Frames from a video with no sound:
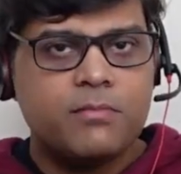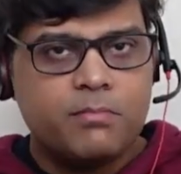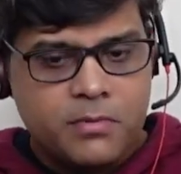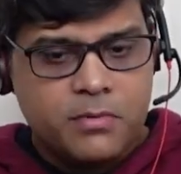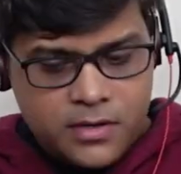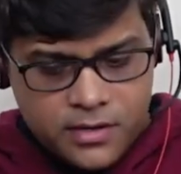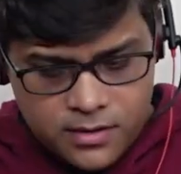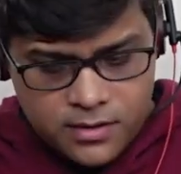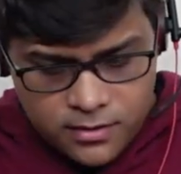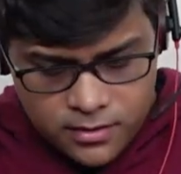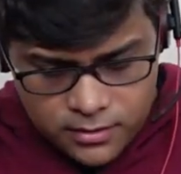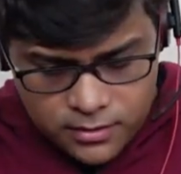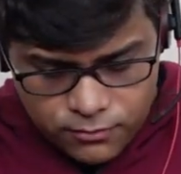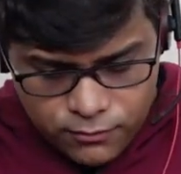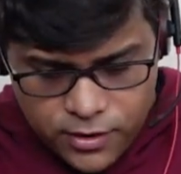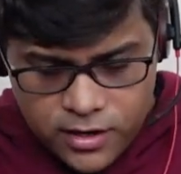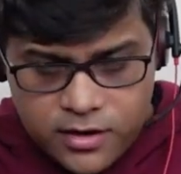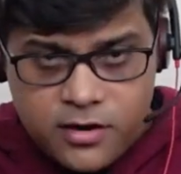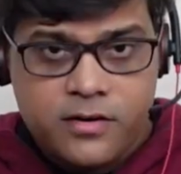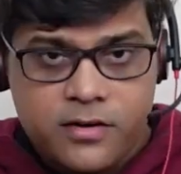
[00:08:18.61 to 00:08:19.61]

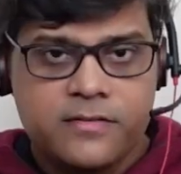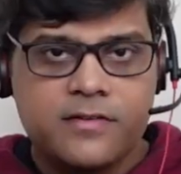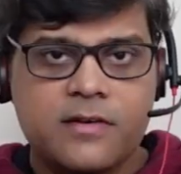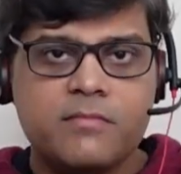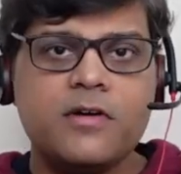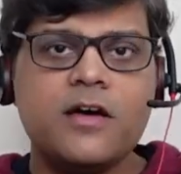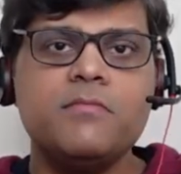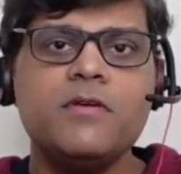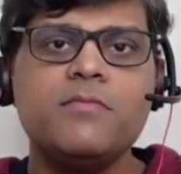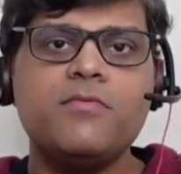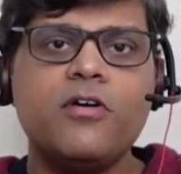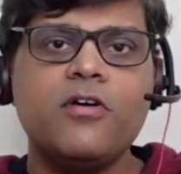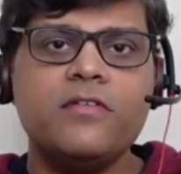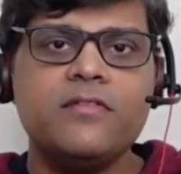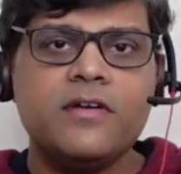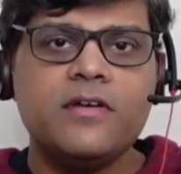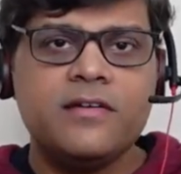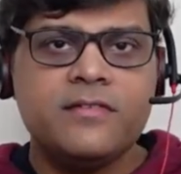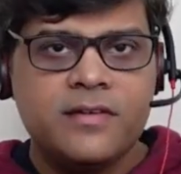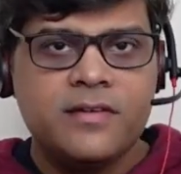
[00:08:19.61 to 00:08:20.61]
work on some dummy
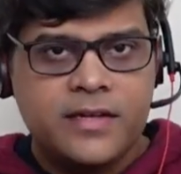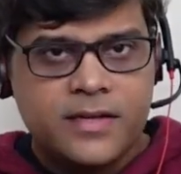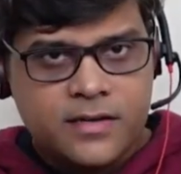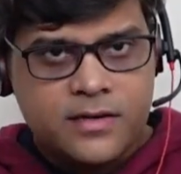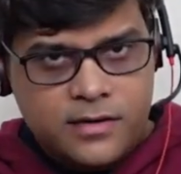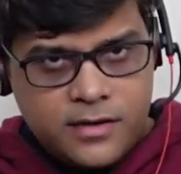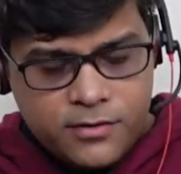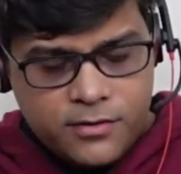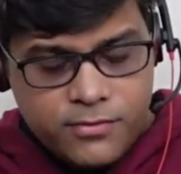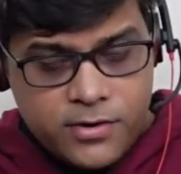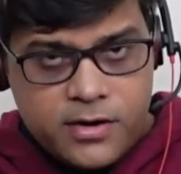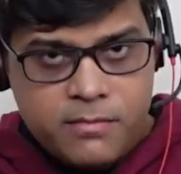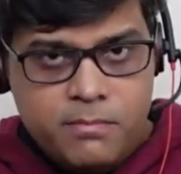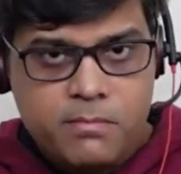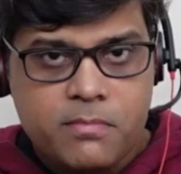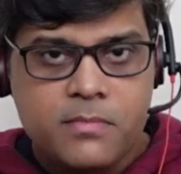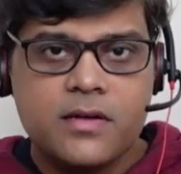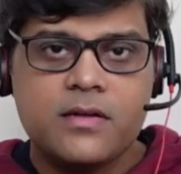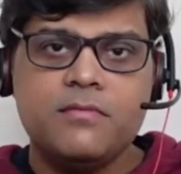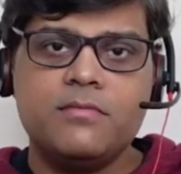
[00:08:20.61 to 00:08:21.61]
projects,
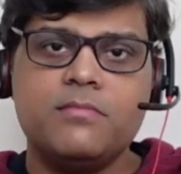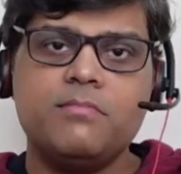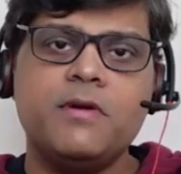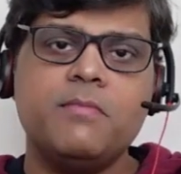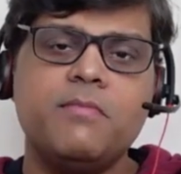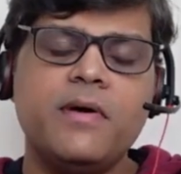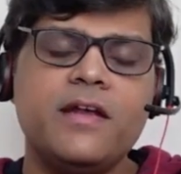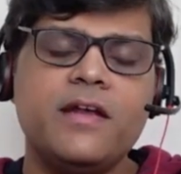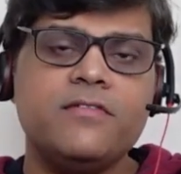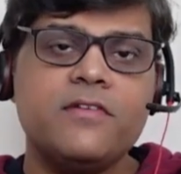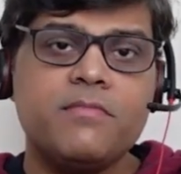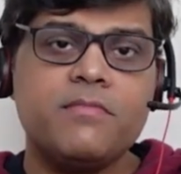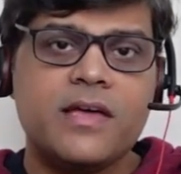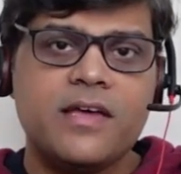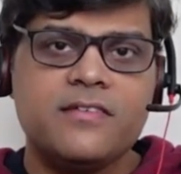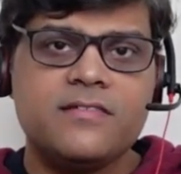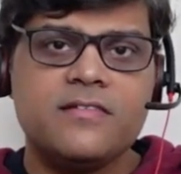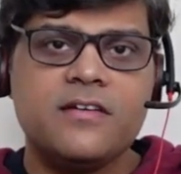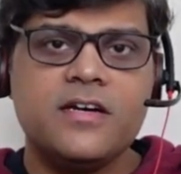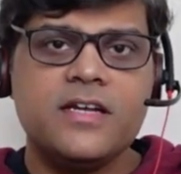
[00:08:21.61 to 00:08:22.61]
prepare some
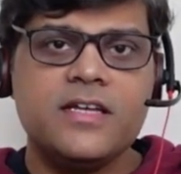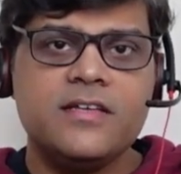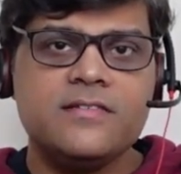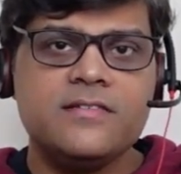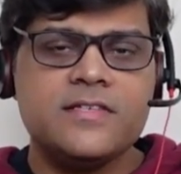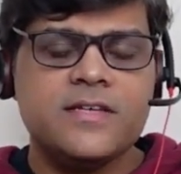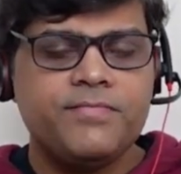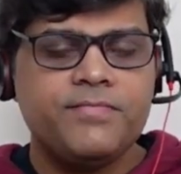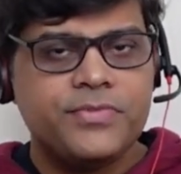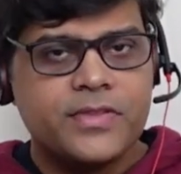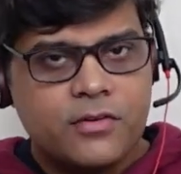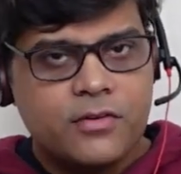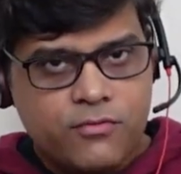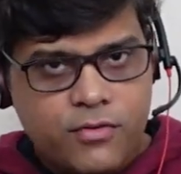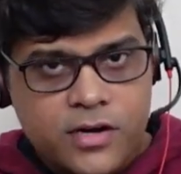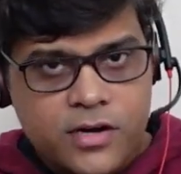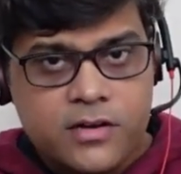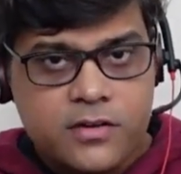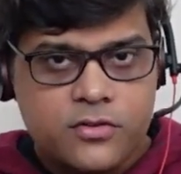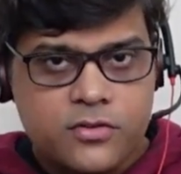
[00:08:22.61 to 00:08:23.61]
case studies,
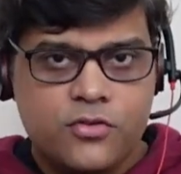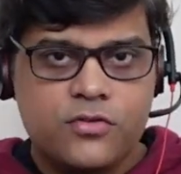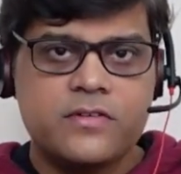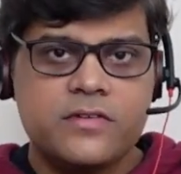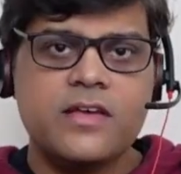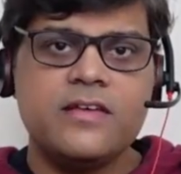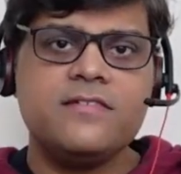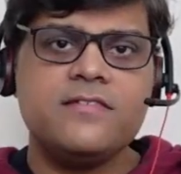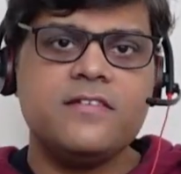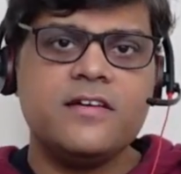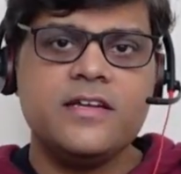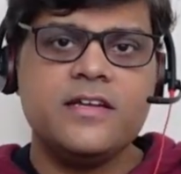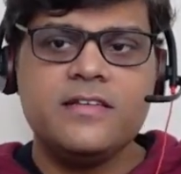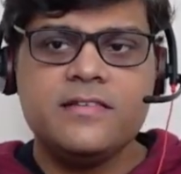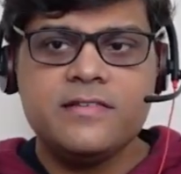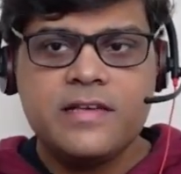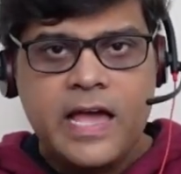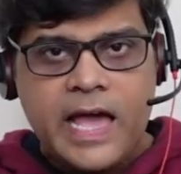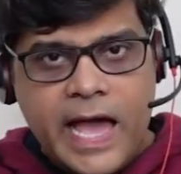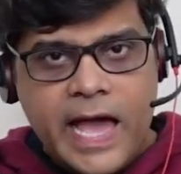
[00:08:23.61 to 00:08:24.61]
work on those case
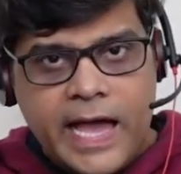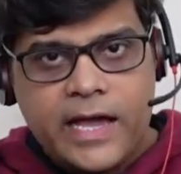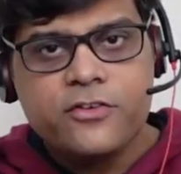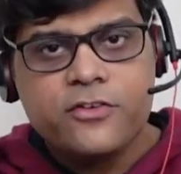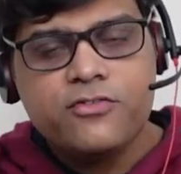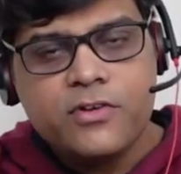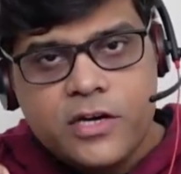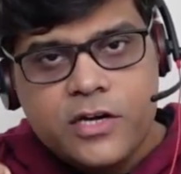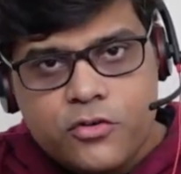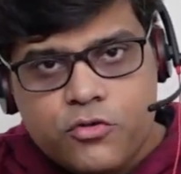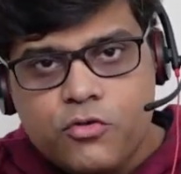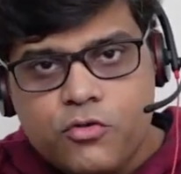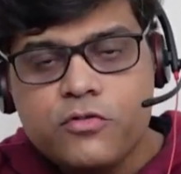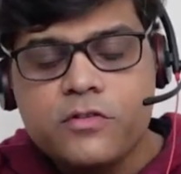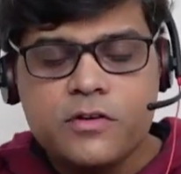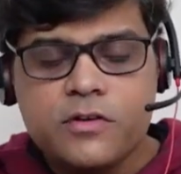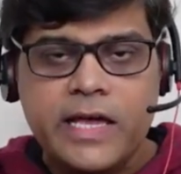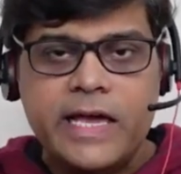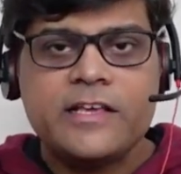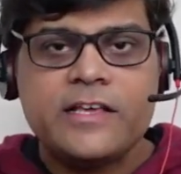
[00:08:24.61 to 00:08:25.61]
studies, actually
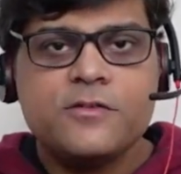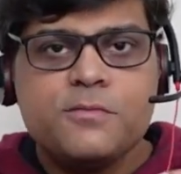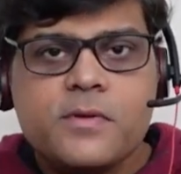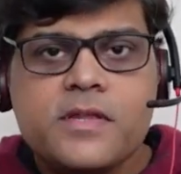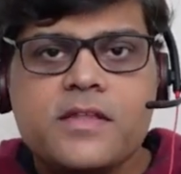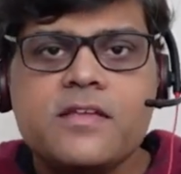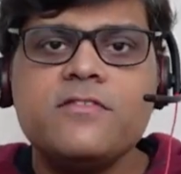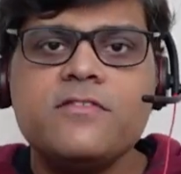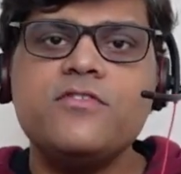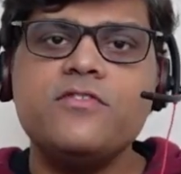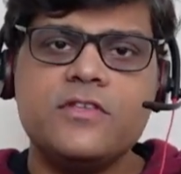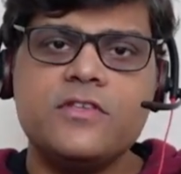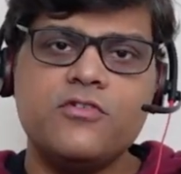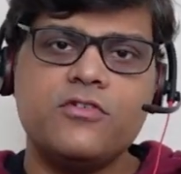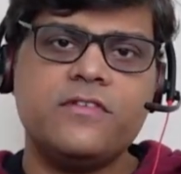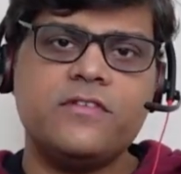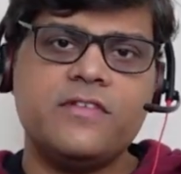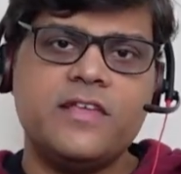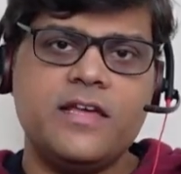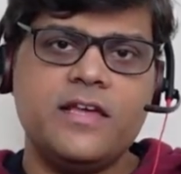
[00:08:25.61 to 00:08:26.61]
experience your
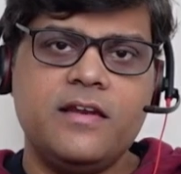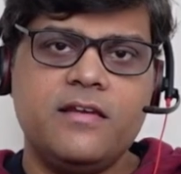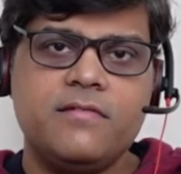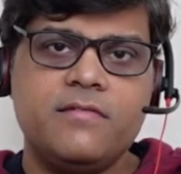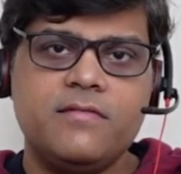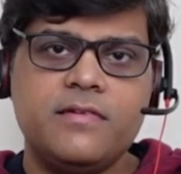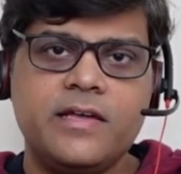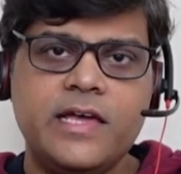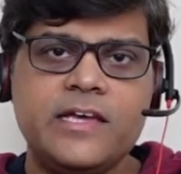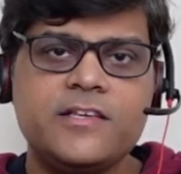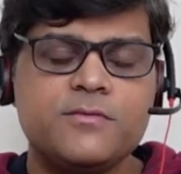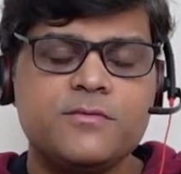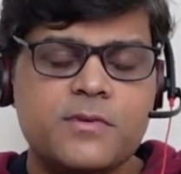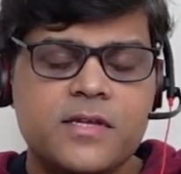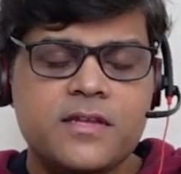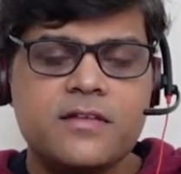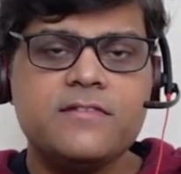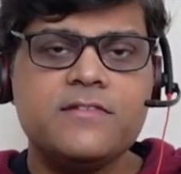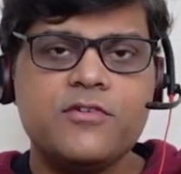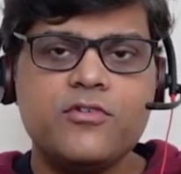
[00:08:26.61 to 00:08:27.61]

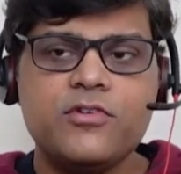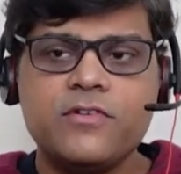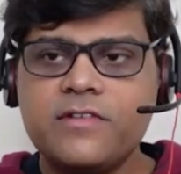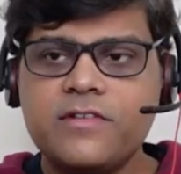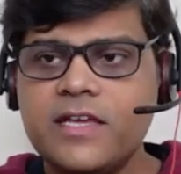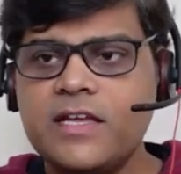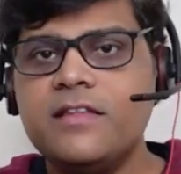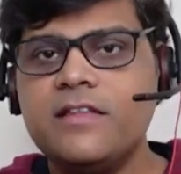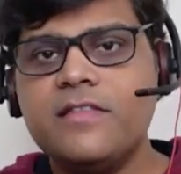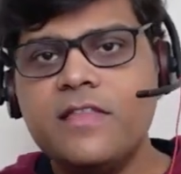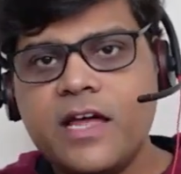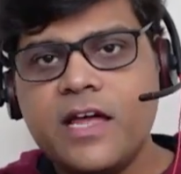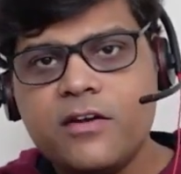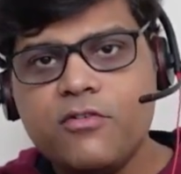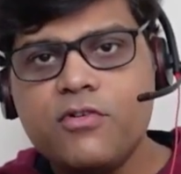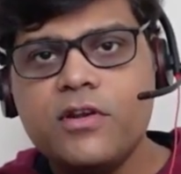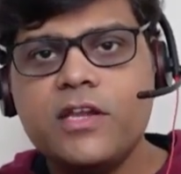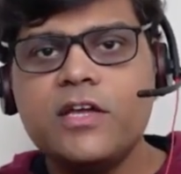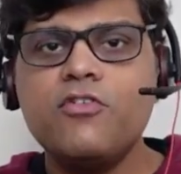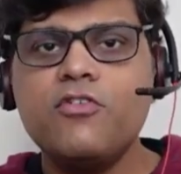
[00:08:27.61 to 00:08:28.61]
skill, then
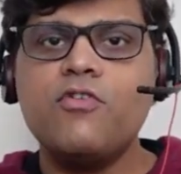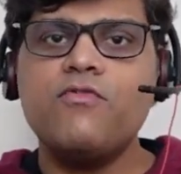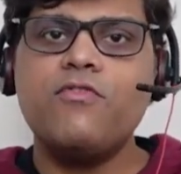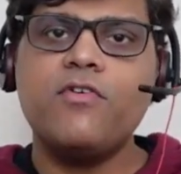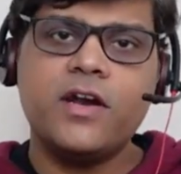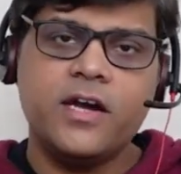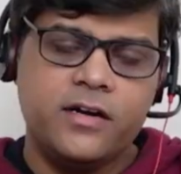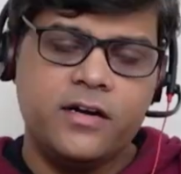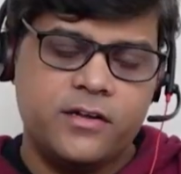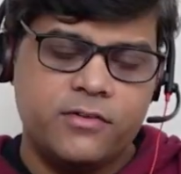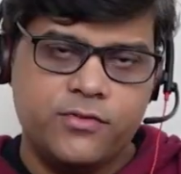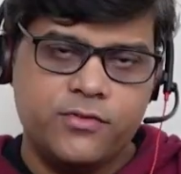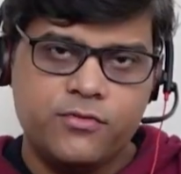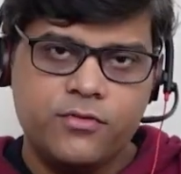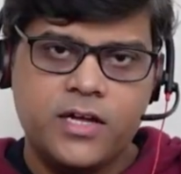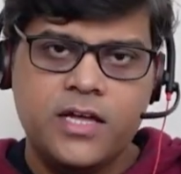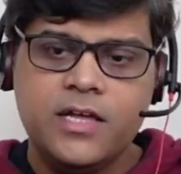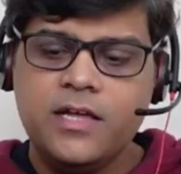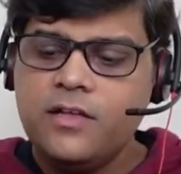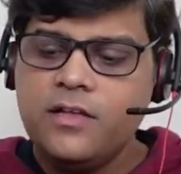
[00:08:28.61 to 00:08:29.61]
only go for interview.
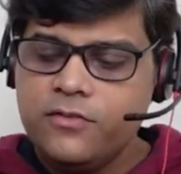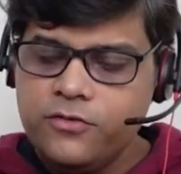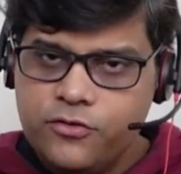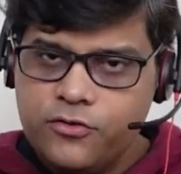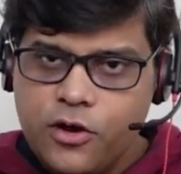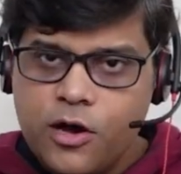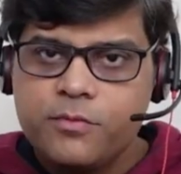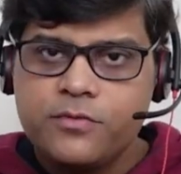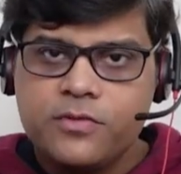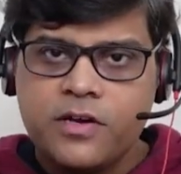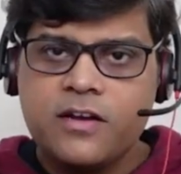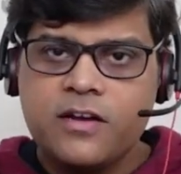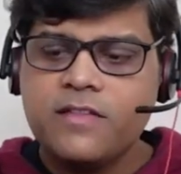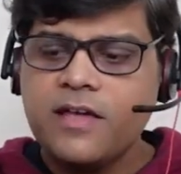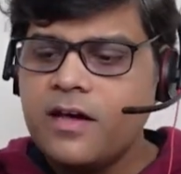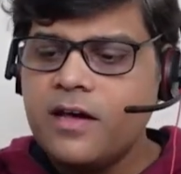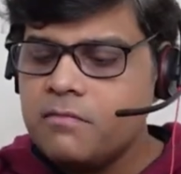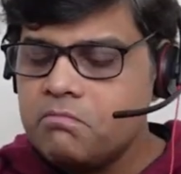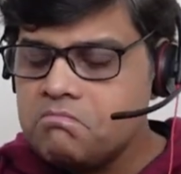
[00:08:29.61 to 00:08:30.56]
Jobs are there,